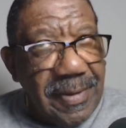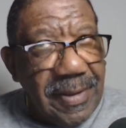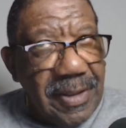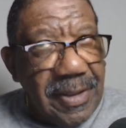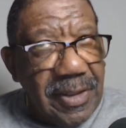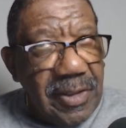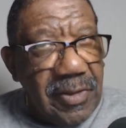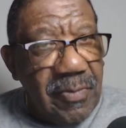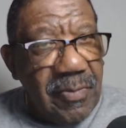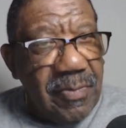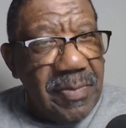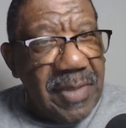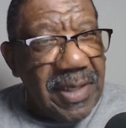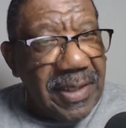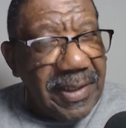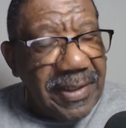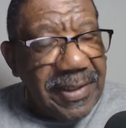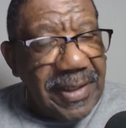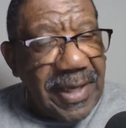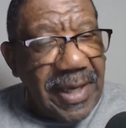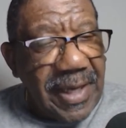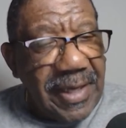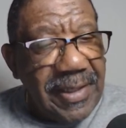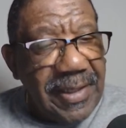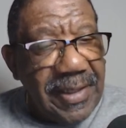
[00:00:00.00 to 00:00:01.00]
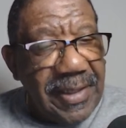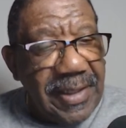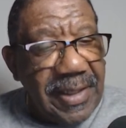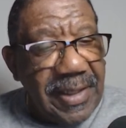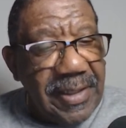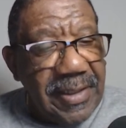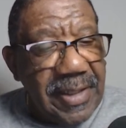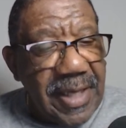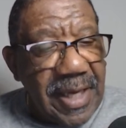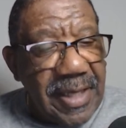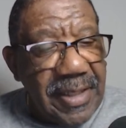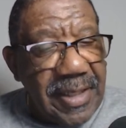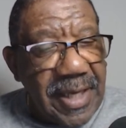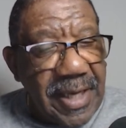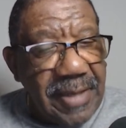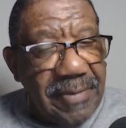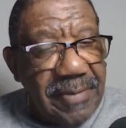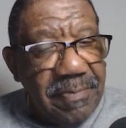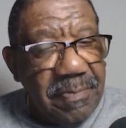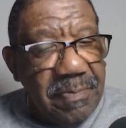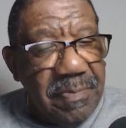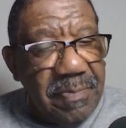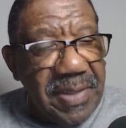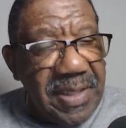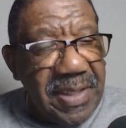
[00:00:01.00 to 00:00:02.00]
humiliating
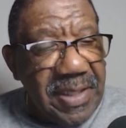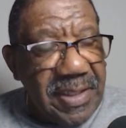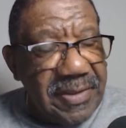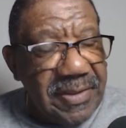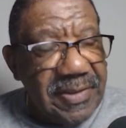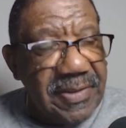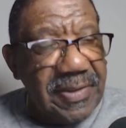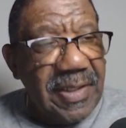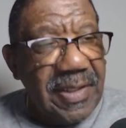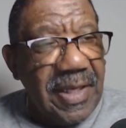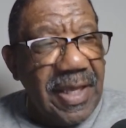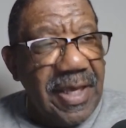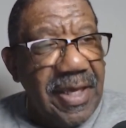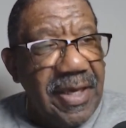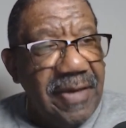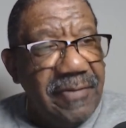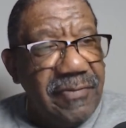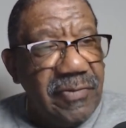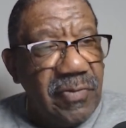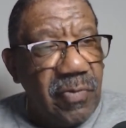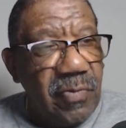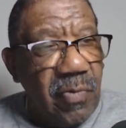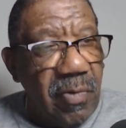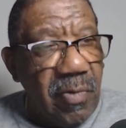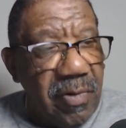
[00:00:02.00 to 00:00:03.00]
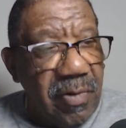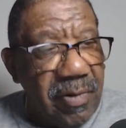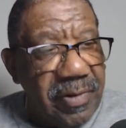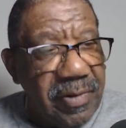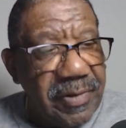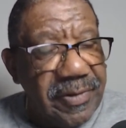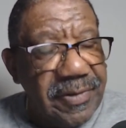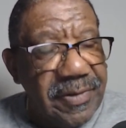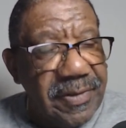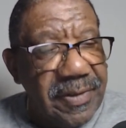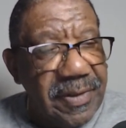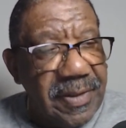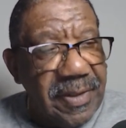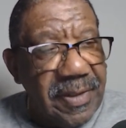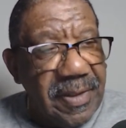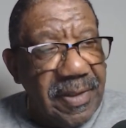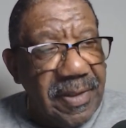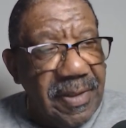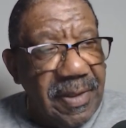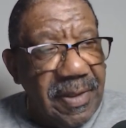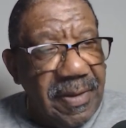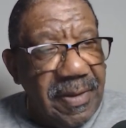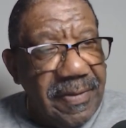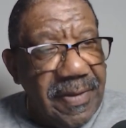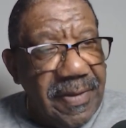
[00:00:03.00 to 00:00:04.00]
and beat slaves worse
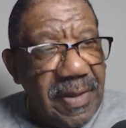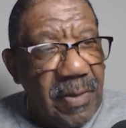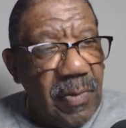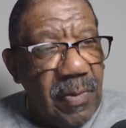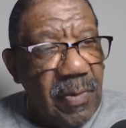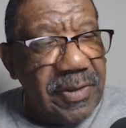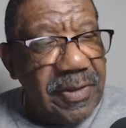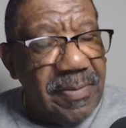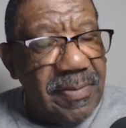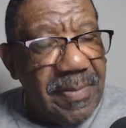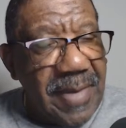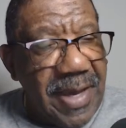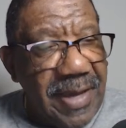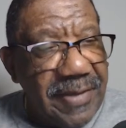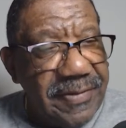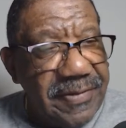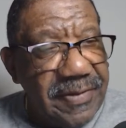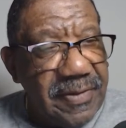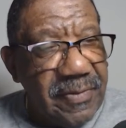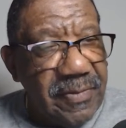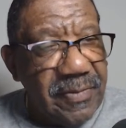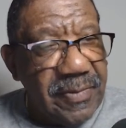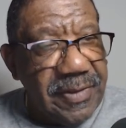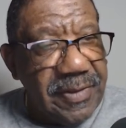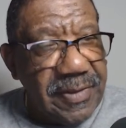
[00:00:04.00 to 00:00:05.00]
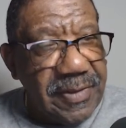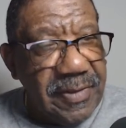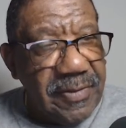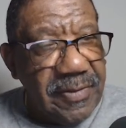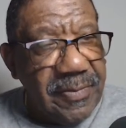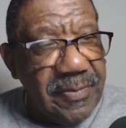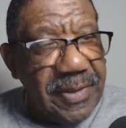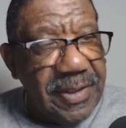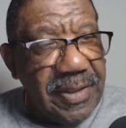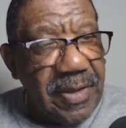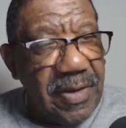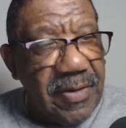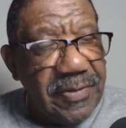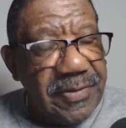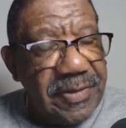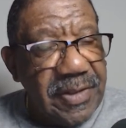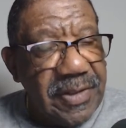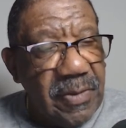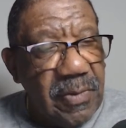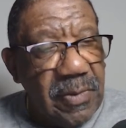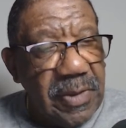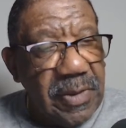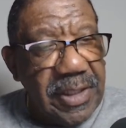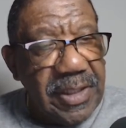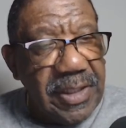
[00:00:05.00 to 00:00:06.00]
than the master would do, because
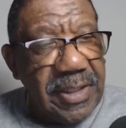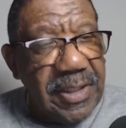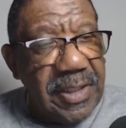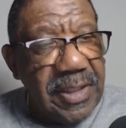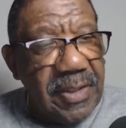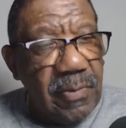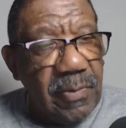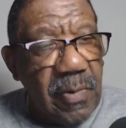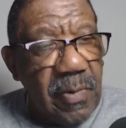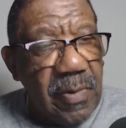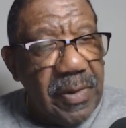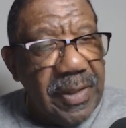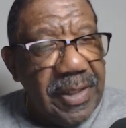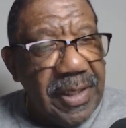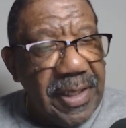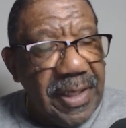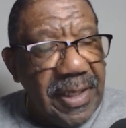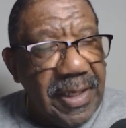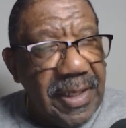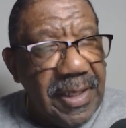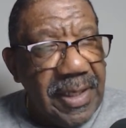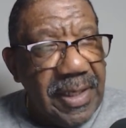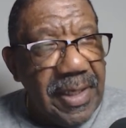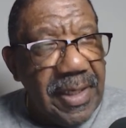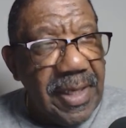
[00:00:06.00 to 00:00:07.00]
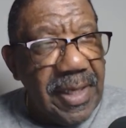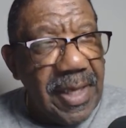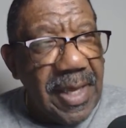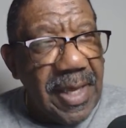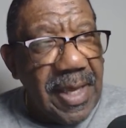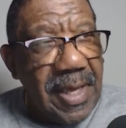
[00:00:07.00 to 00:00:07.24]
he didn't want any